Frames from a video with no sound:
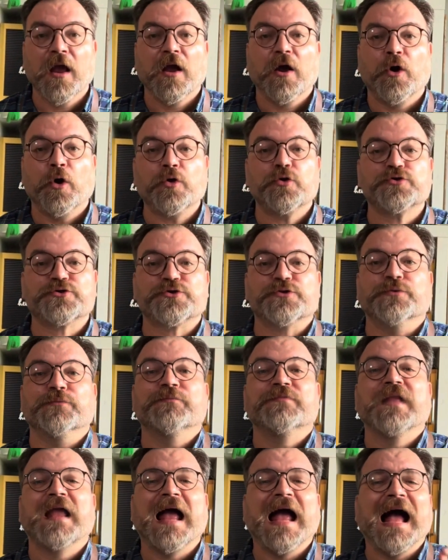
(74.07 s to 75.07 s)
Also,
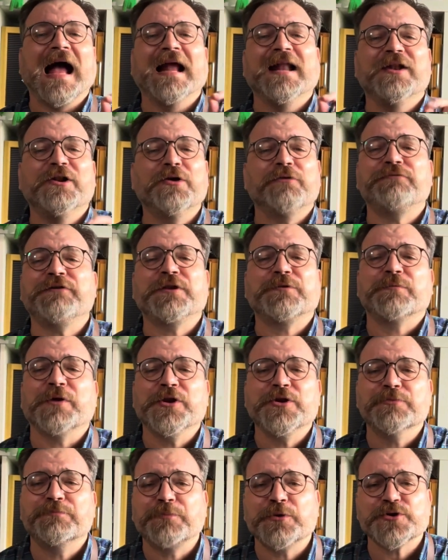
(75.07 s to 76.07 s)
I love it when
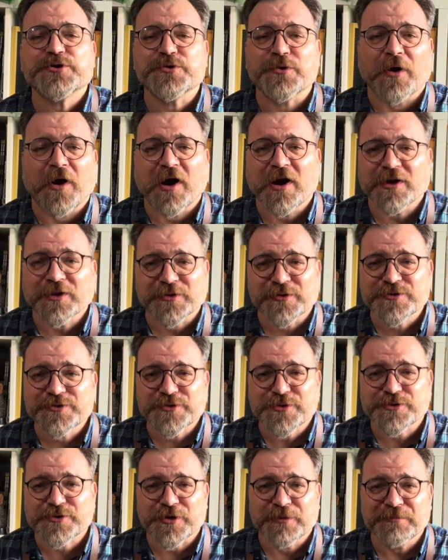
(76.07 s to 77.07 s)
you post your art on
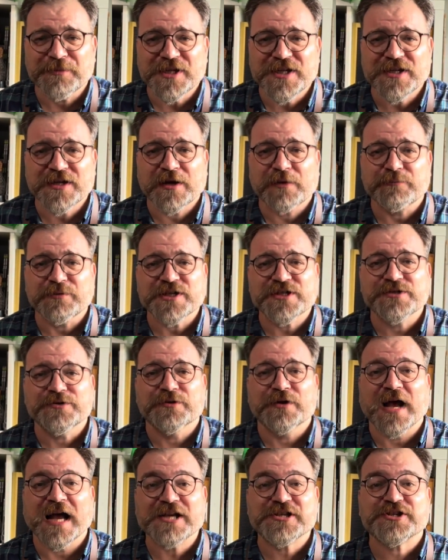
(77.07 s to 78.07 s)
social media with the
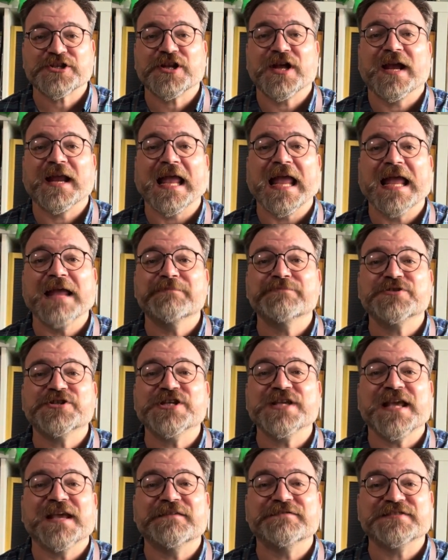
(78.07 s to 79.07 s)
hashtag
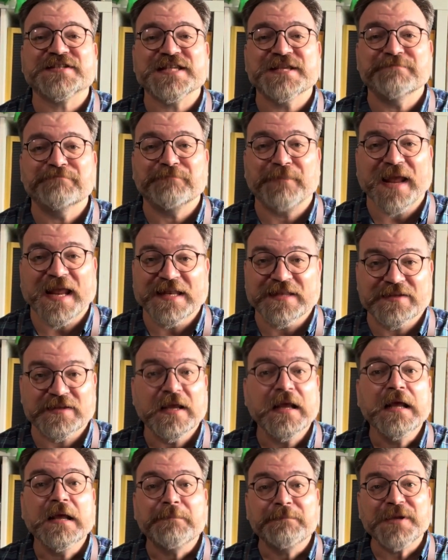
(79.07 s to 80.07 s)
#MGFCPaint
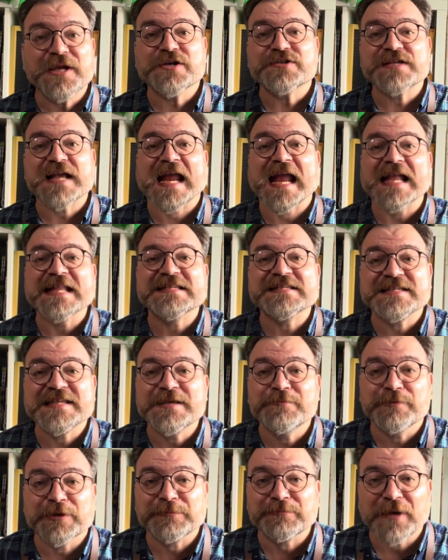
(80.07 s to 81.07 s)
because I can see
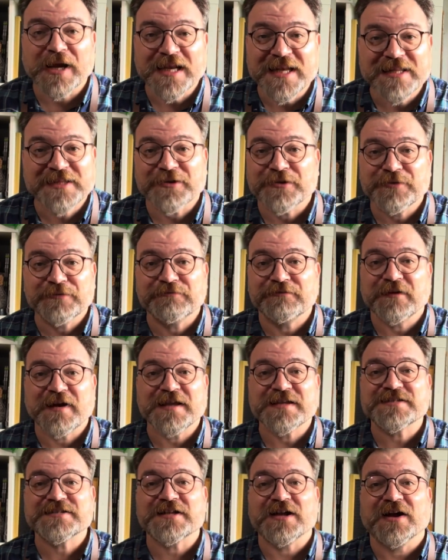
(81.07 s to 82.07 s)
what my little
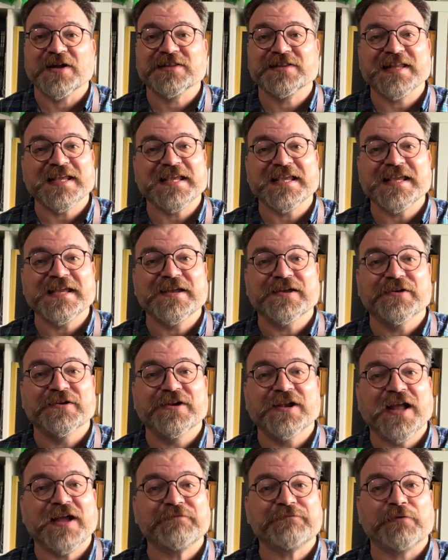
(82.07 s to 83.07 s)
advice are taking a
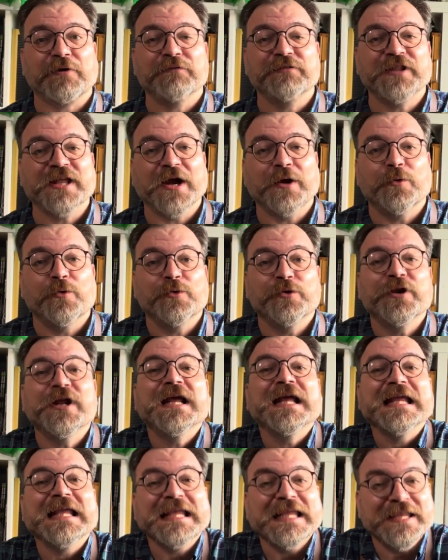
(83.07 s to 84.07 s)
life on their own
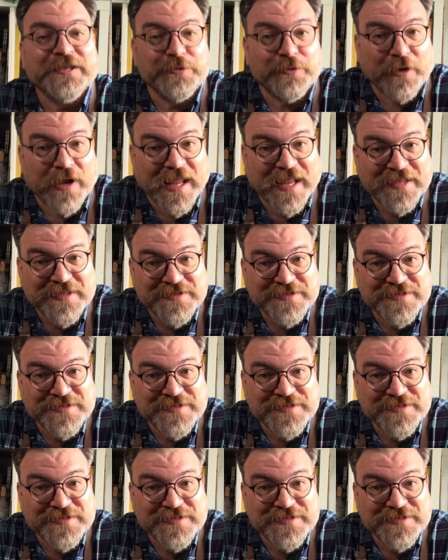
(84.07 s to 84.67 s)
in your hands.